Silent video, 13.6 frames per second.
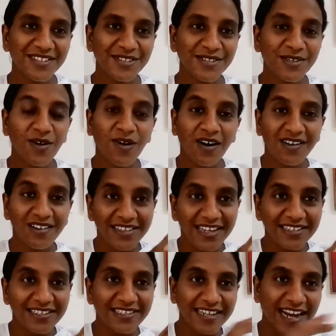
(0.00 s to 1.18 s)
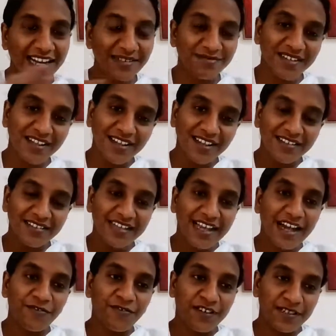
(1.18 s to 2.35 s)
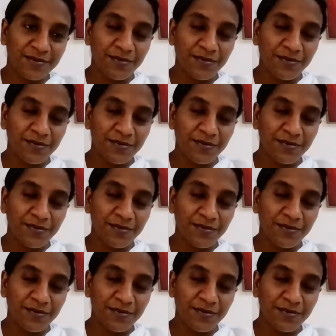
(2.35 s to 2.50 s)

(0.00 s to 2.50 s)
So all that time they are